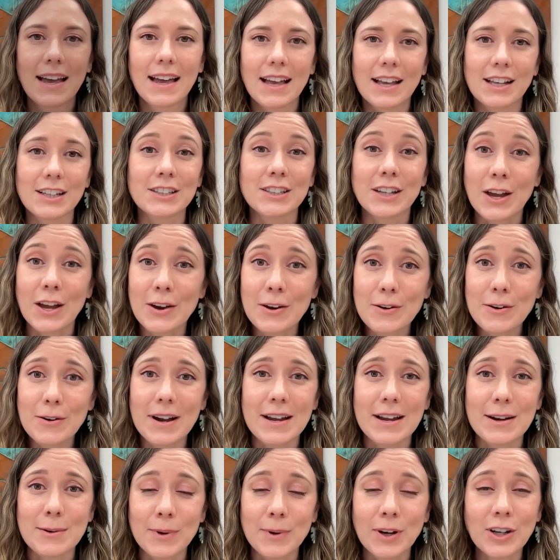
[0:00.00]
Hello,
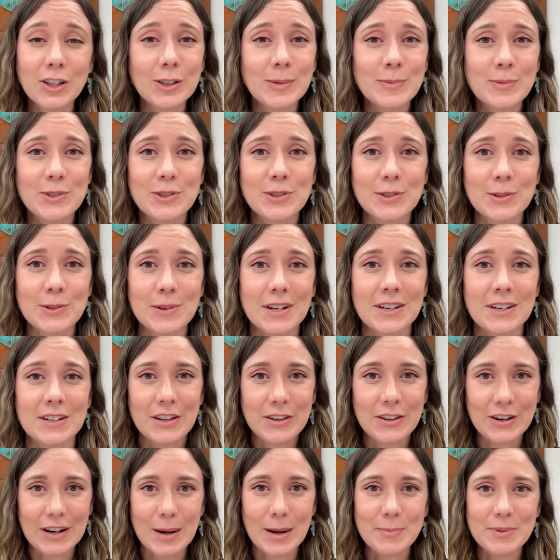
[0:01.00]
and welcome to
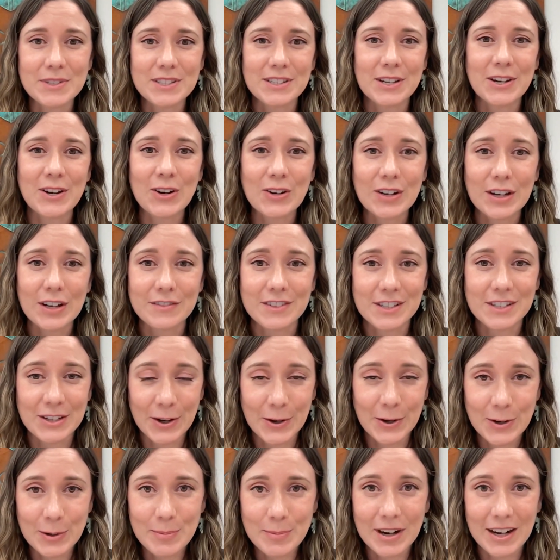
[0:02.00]
another episode of
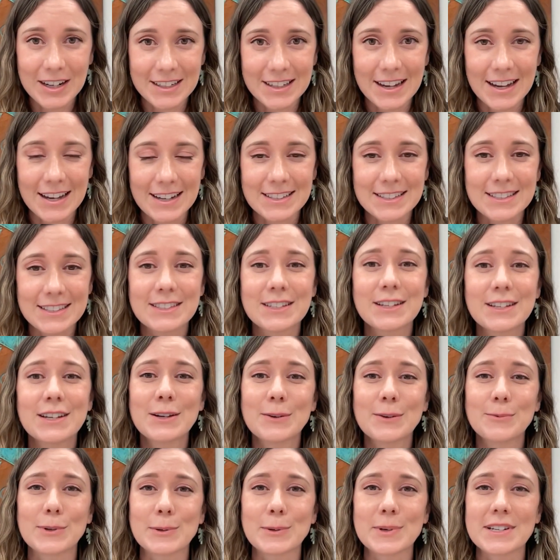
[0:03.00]
Decoder Podcast,
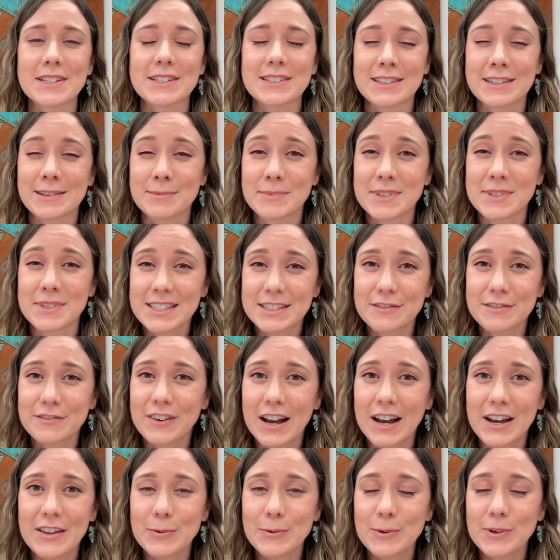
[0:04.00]
where we
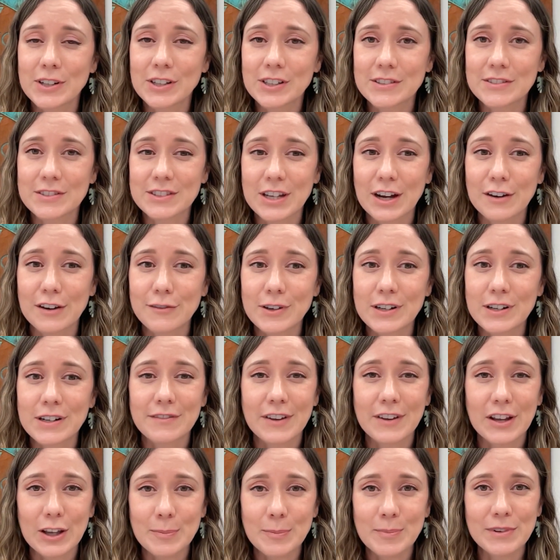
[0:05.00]
demystify the world of software
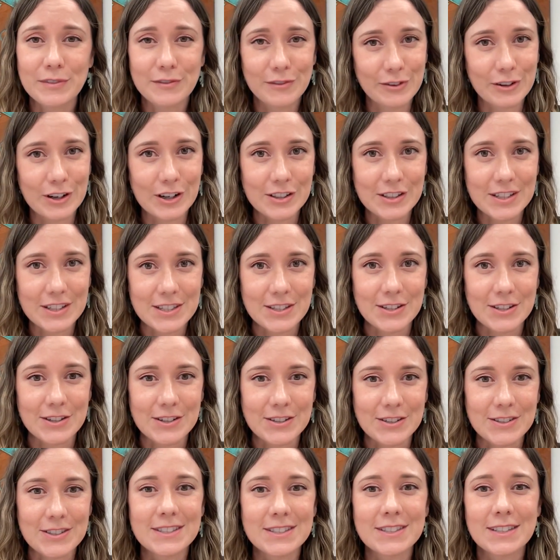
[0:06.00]
development for our
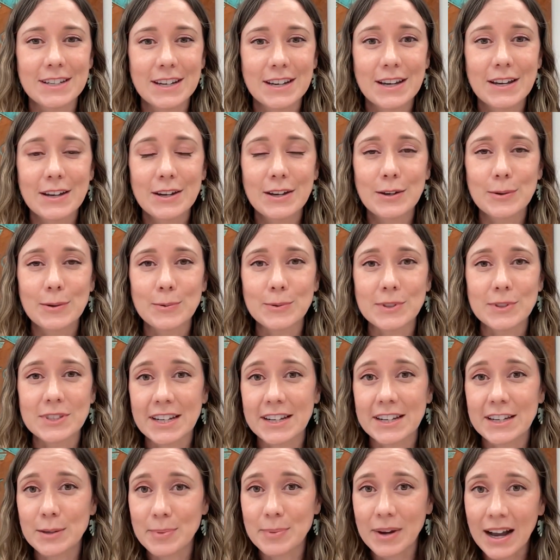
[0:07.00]
listeners. We'll
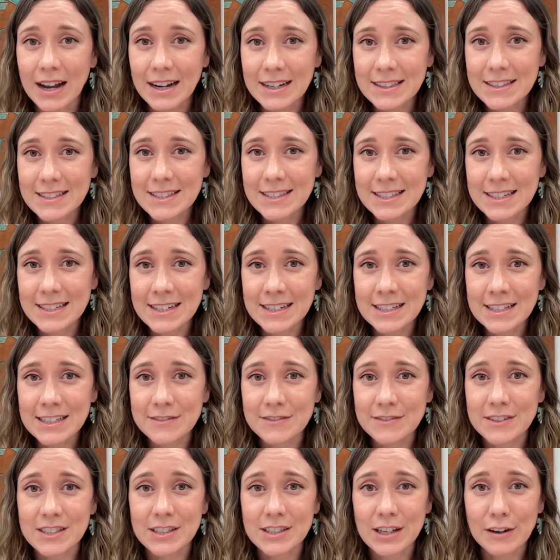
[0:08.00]
take you behind the scenes
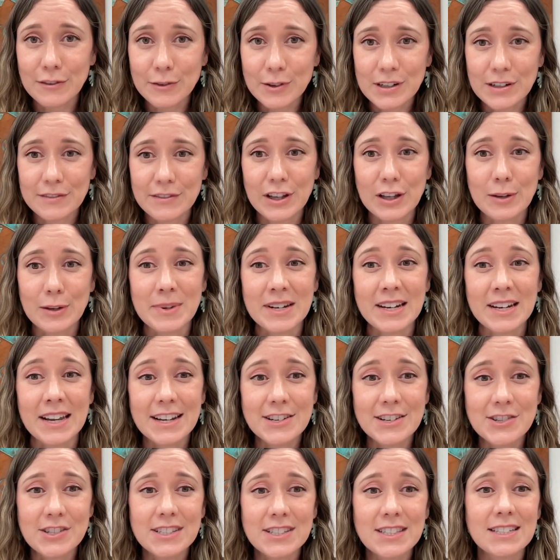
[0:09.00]
of a software development
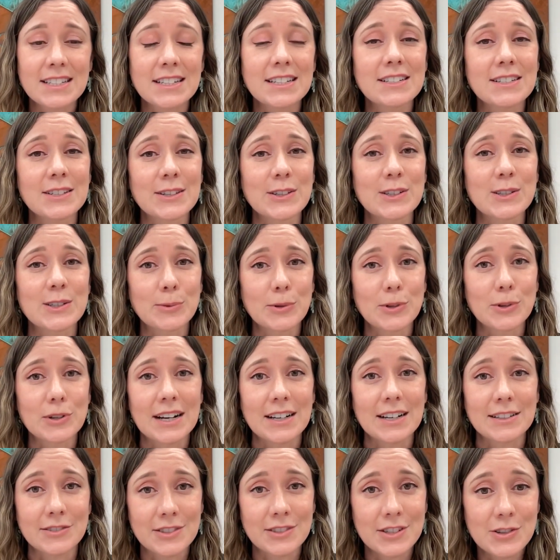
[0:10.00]
agency to explore
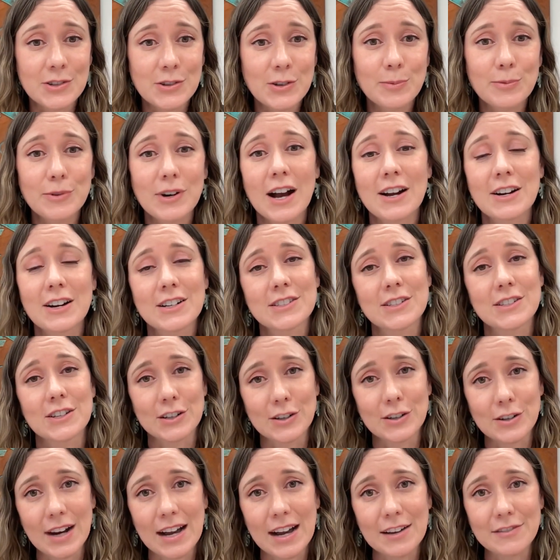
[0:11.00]
how digital products are
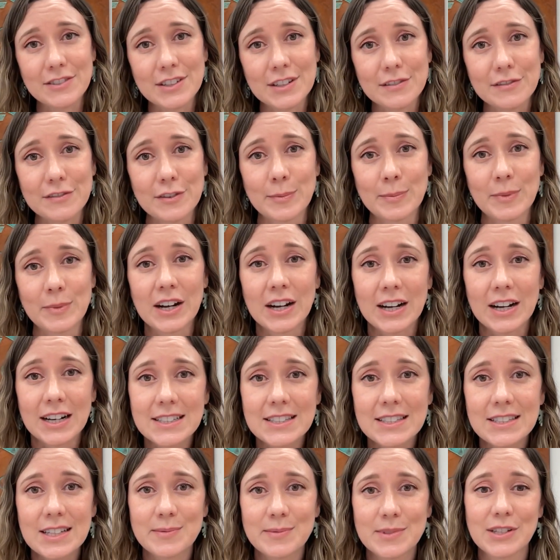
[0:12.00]
crafted from
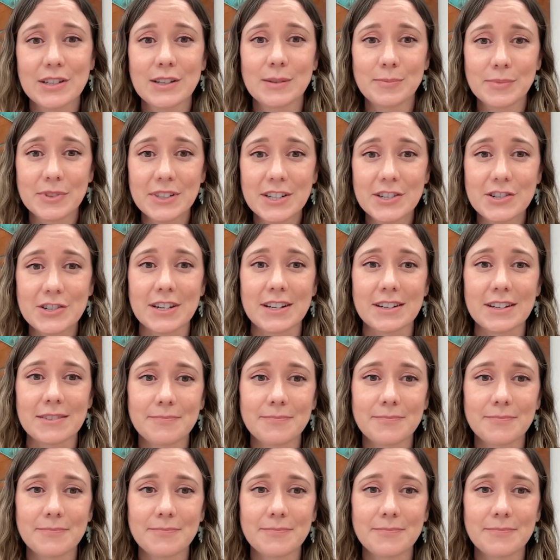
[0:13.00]
concept to completion.